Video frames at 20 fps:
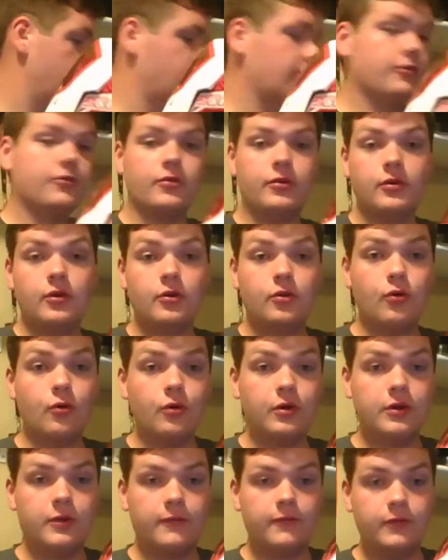ears are
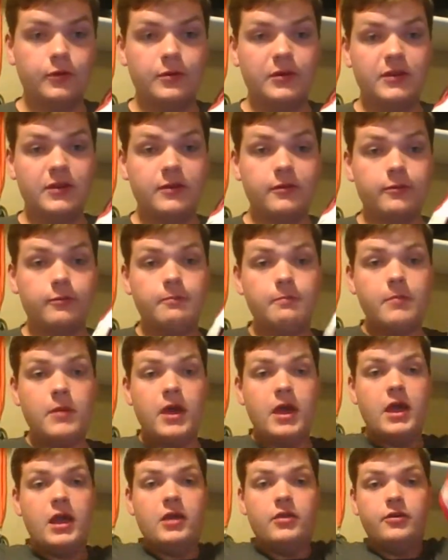notorious for doing this.
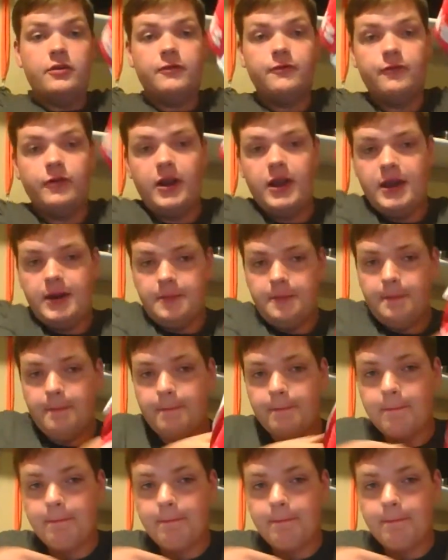They're fraying.